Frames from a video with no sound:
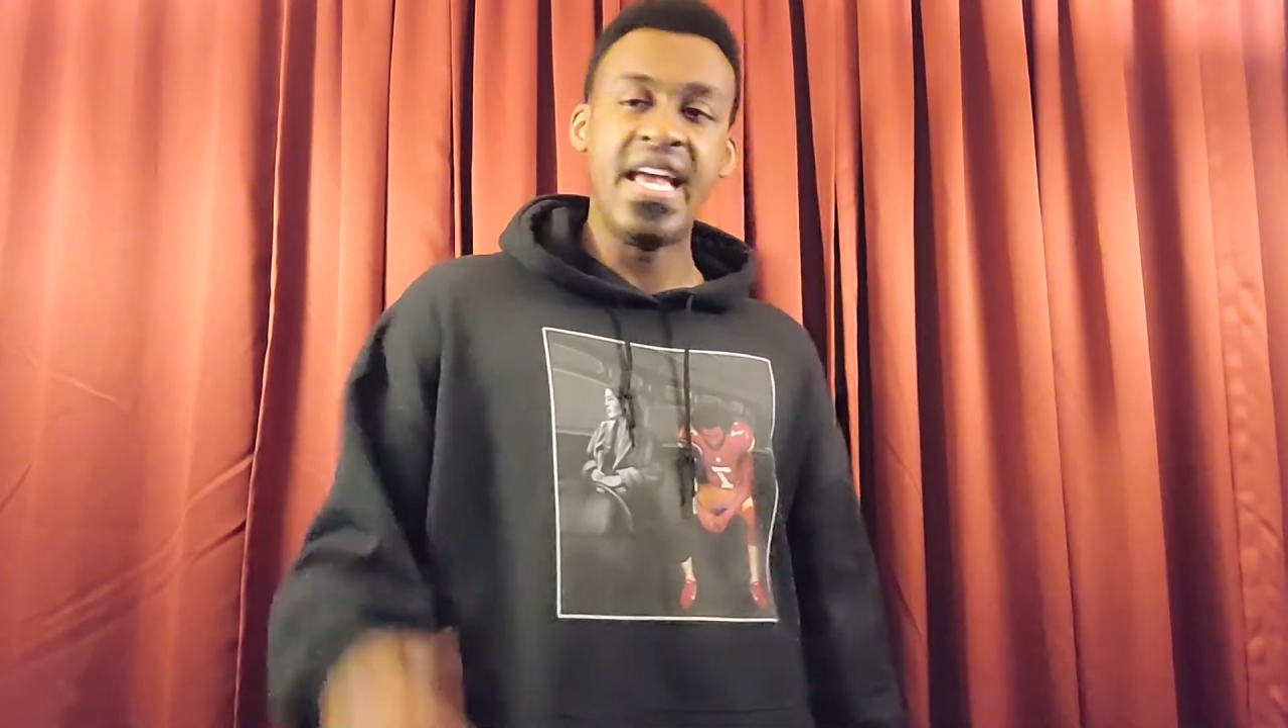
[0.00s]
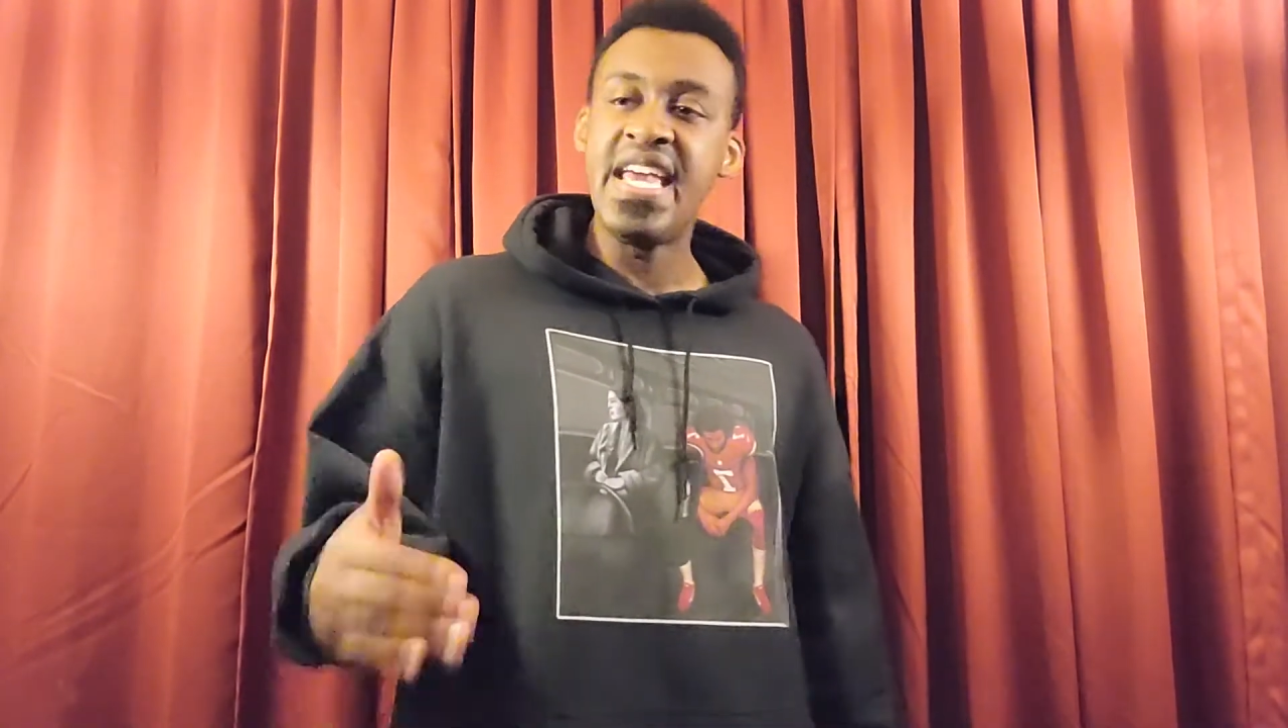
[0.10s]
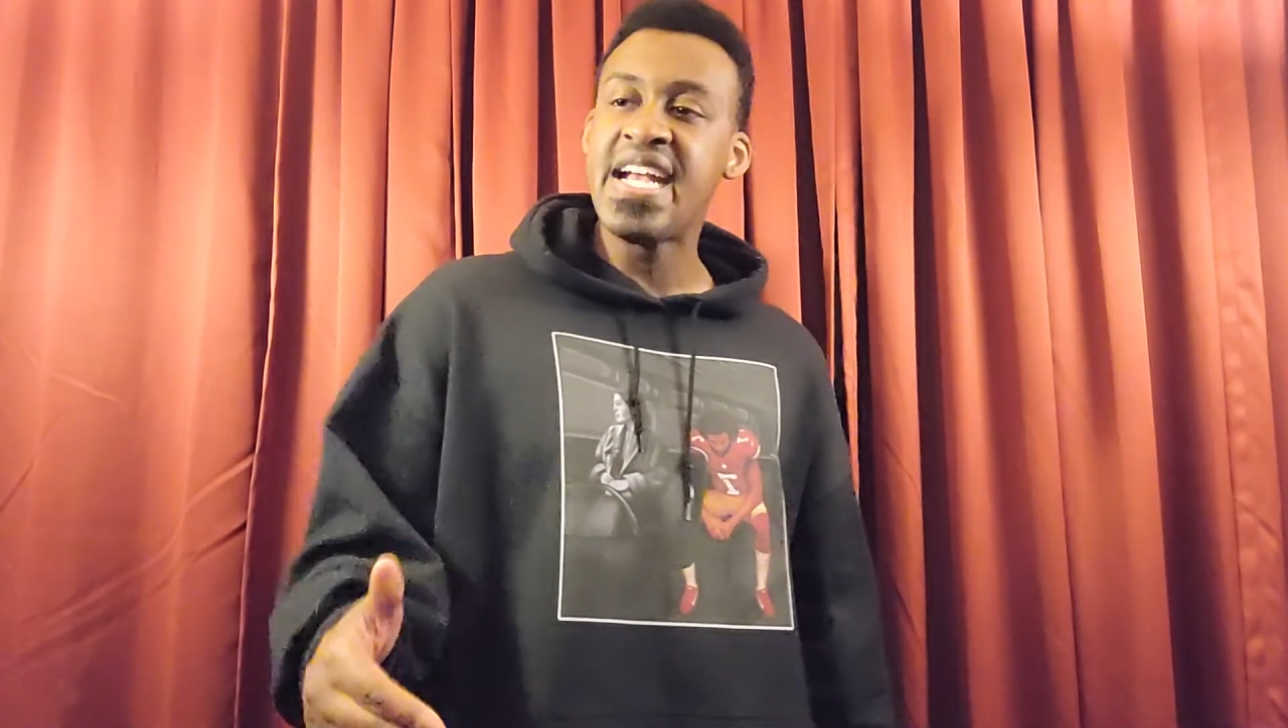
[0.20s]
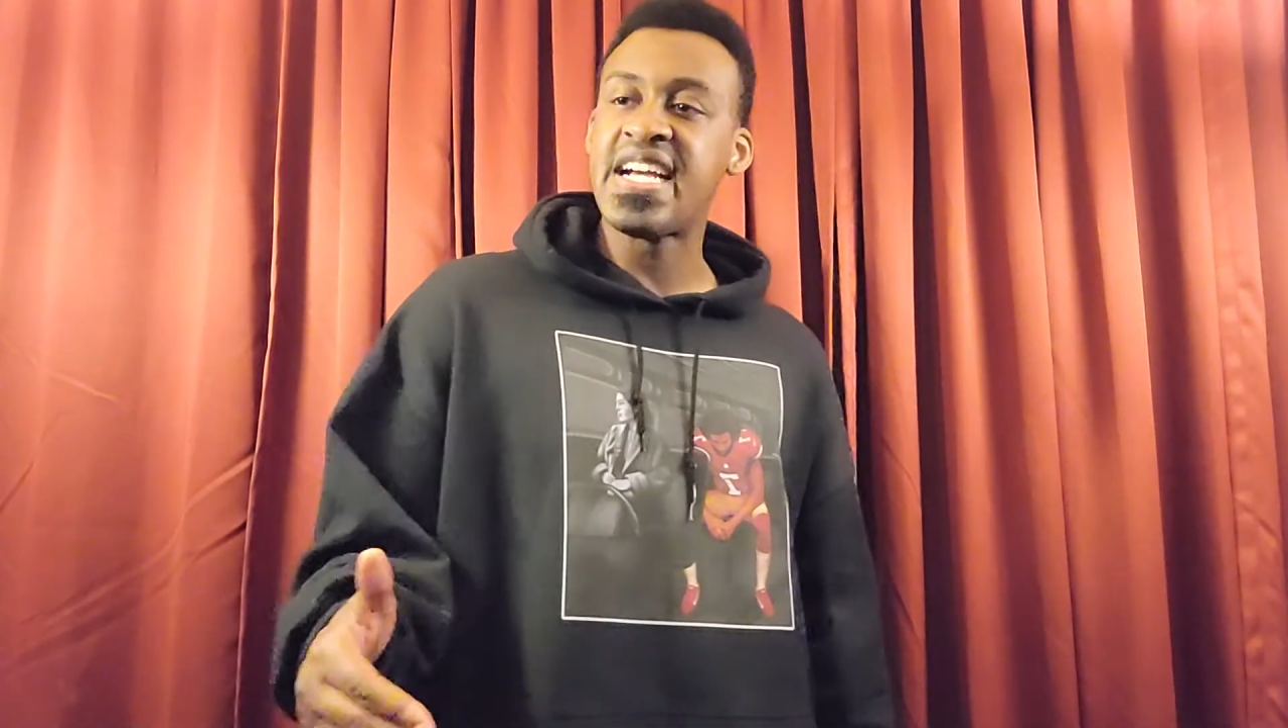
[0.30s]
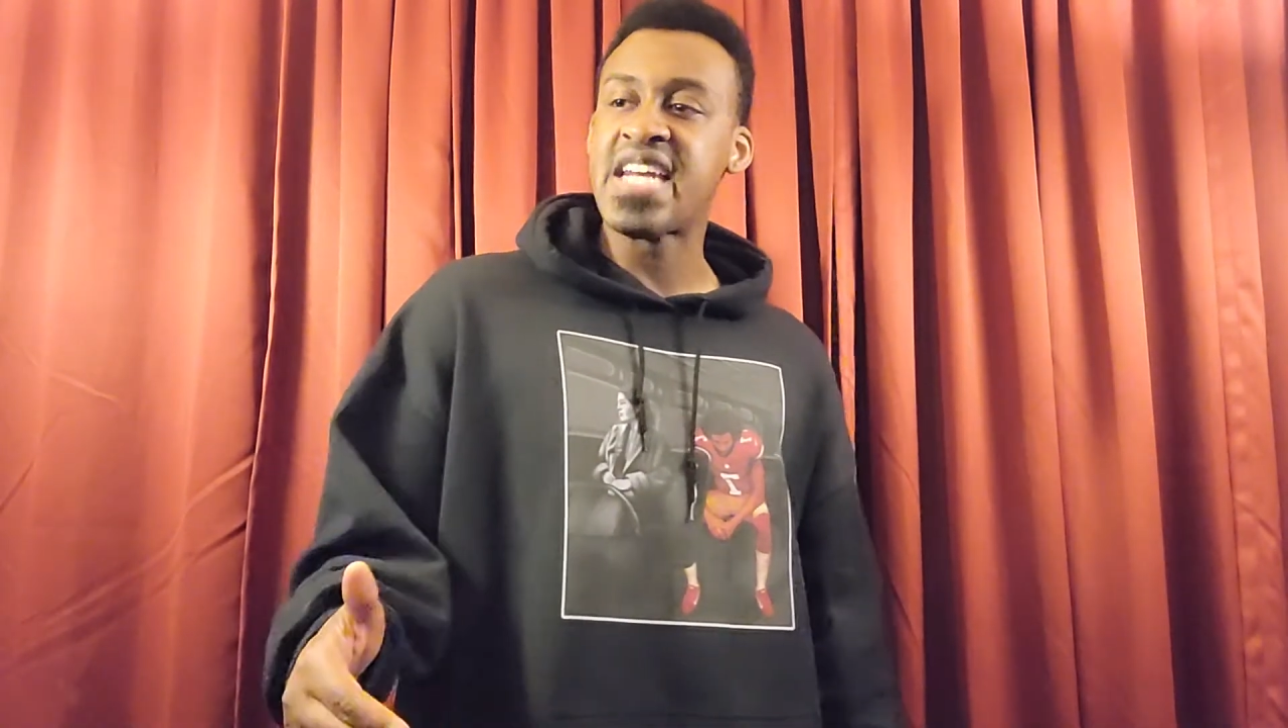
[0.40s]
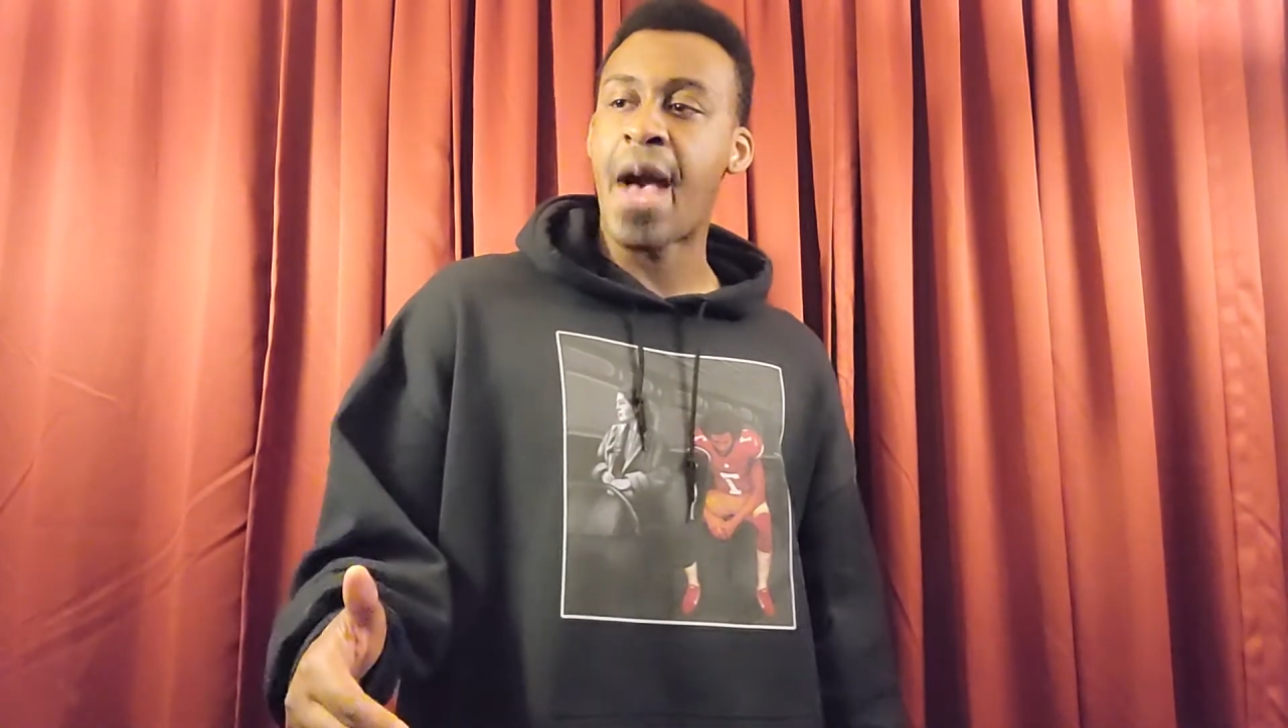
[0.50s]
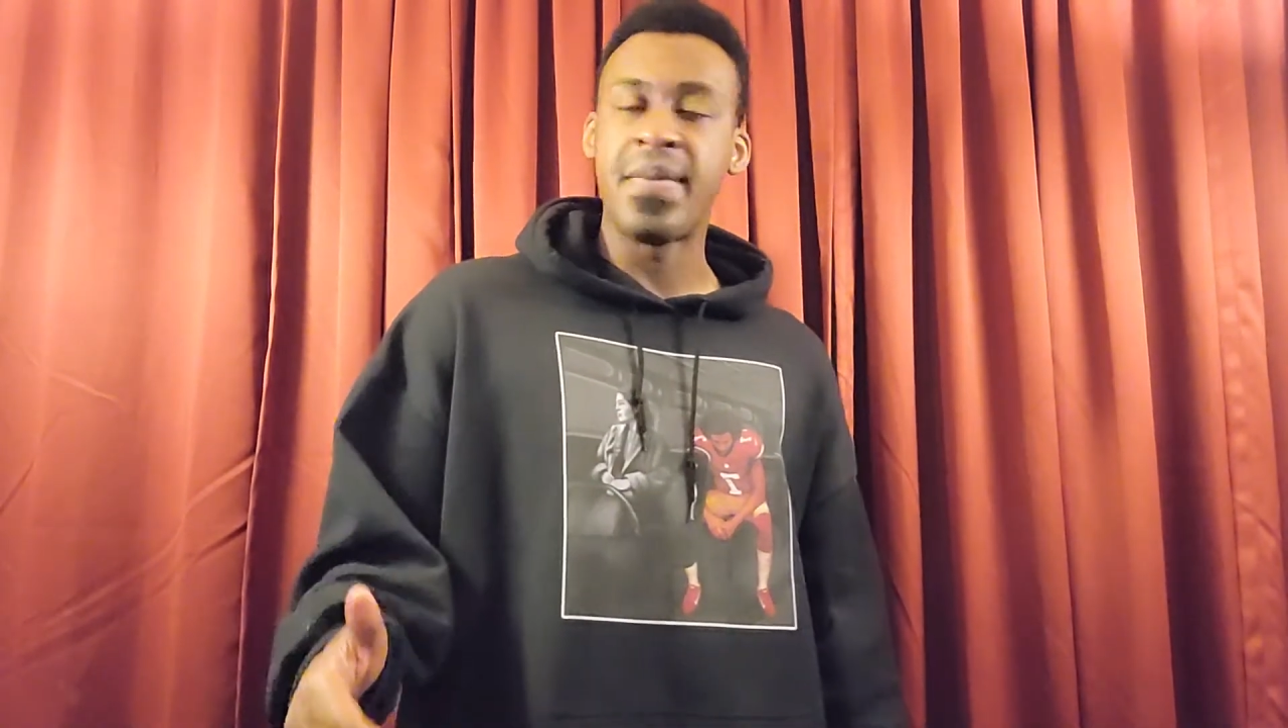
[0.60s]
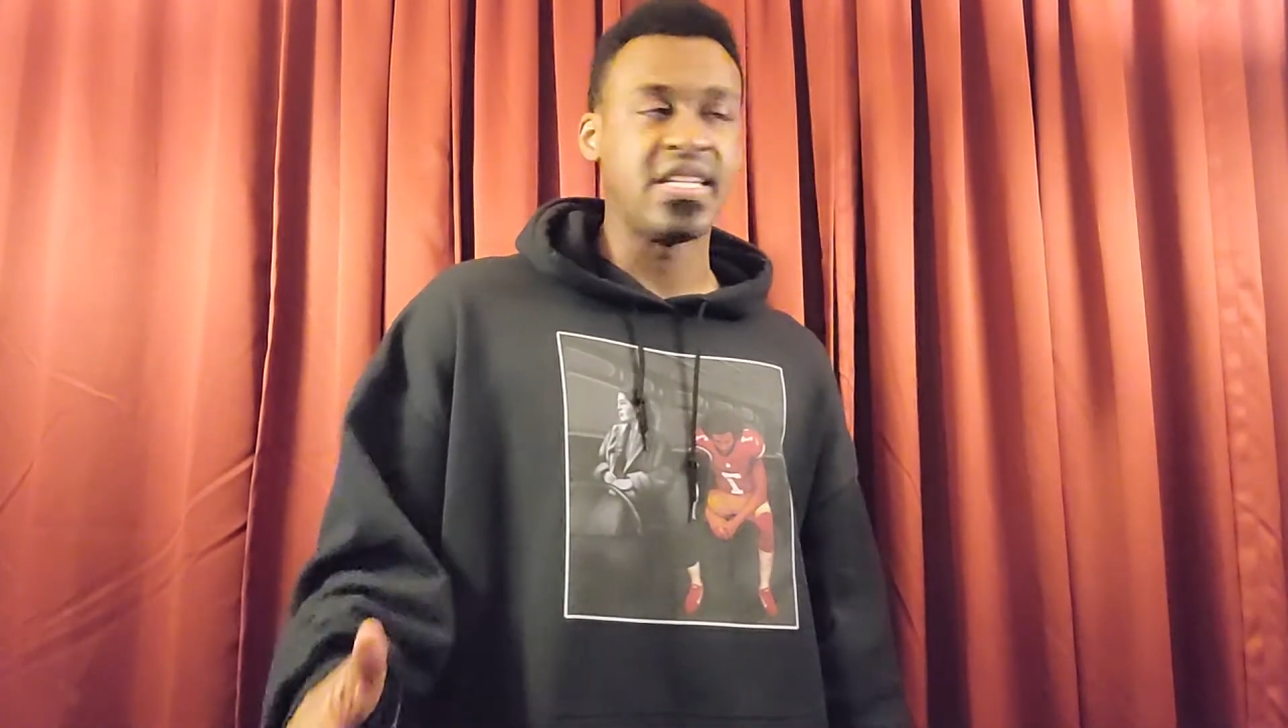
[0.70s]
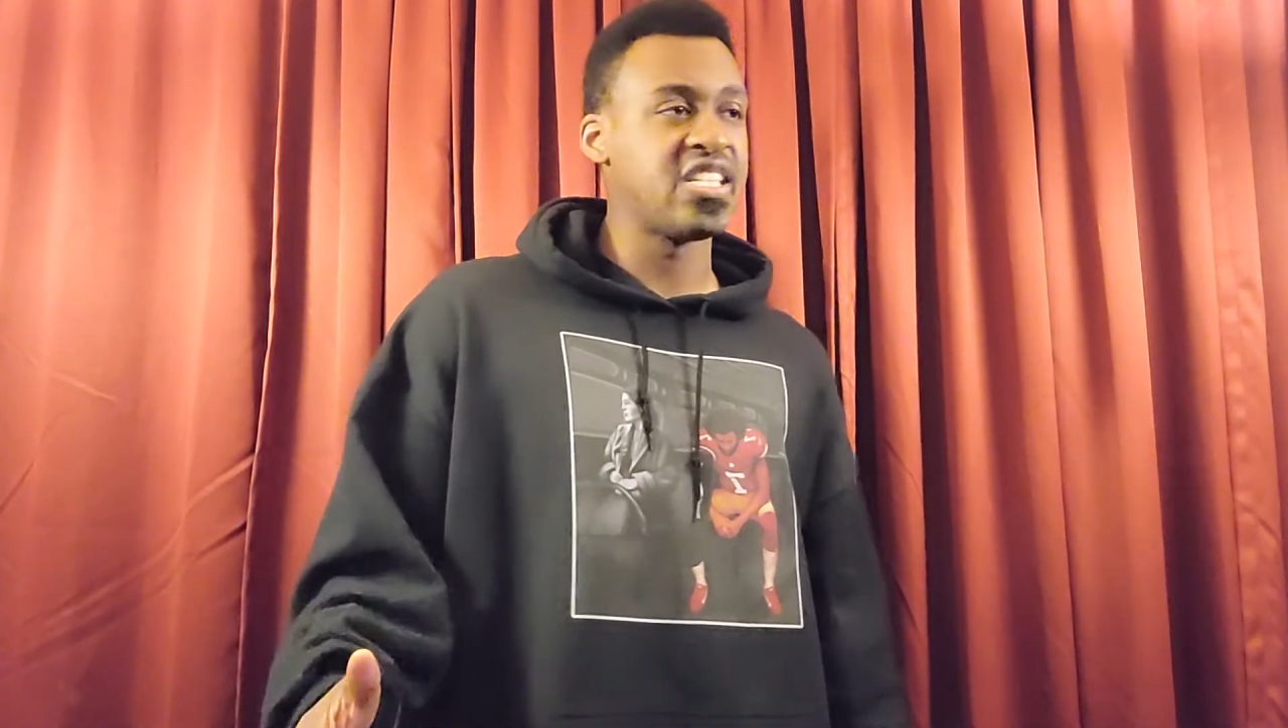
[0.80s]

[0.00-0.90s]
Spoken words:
economic